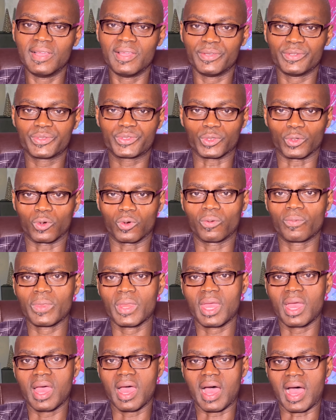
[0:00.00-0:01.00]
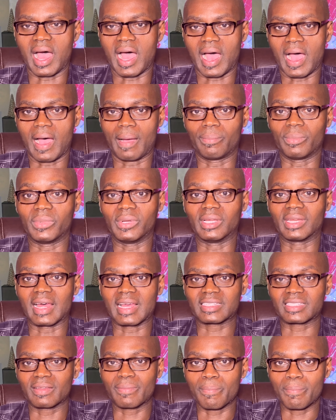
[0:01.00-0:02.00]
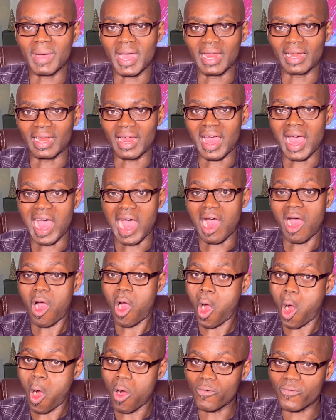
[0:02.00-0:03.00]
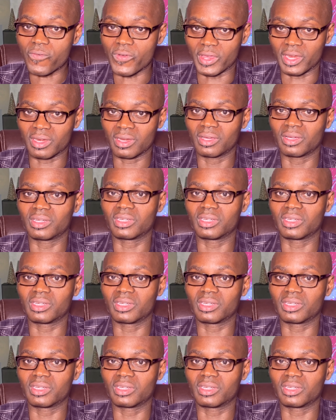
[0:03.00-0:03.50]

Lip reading: So it doesn't matter how often,